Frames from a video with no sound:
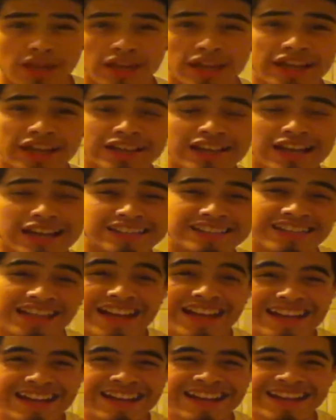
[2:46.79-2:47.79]
Hey guys,
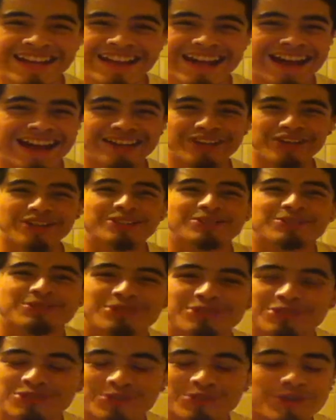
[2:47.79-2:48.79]
I, I know this
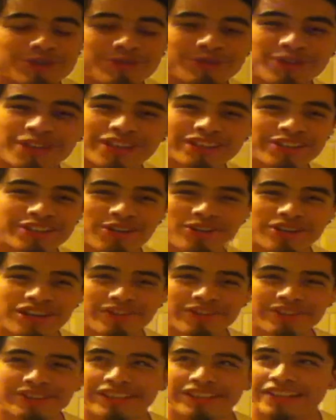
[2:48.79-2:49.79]
is a short video and
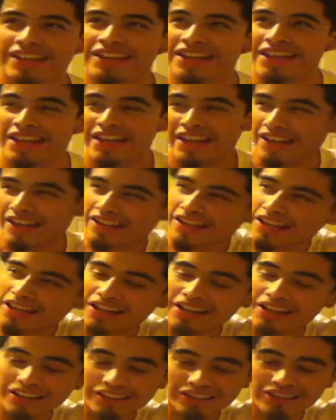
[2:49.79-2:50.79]
everything, and
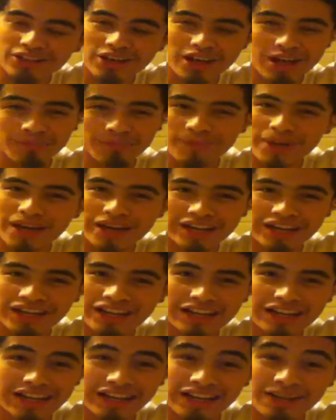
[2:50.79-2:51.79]
uh, you know I'm
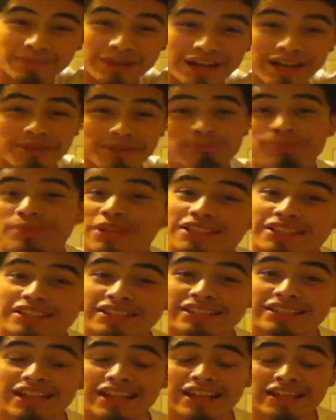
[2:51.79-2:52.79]
about to like I'm kind of busy
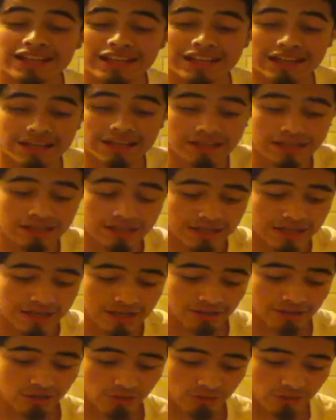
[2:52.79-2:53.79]
today, and
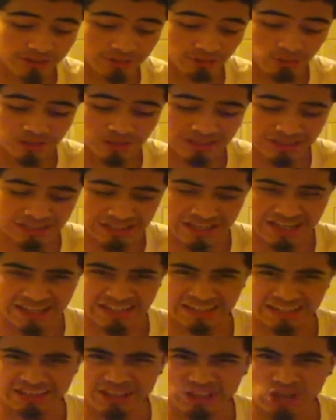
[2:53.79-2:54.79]
I know this wasn't
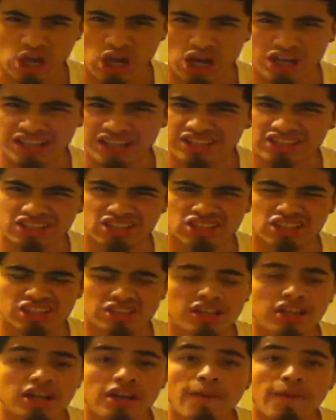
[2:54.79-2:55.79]
like the longest and
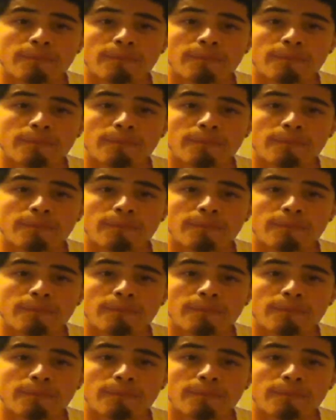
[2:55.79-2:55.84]
shit,